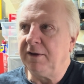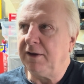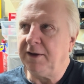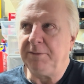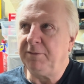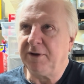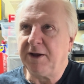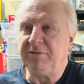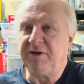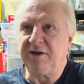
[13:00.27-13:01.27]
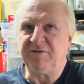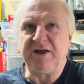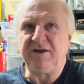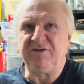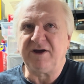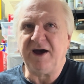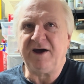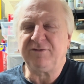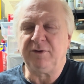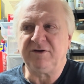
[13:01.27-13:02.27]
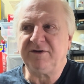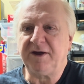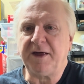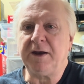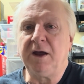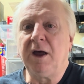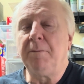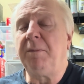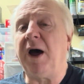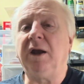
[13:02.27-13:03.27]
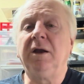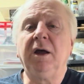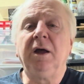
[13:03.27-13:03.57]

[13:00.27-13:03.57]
I keep thinking of English cars when I say that, but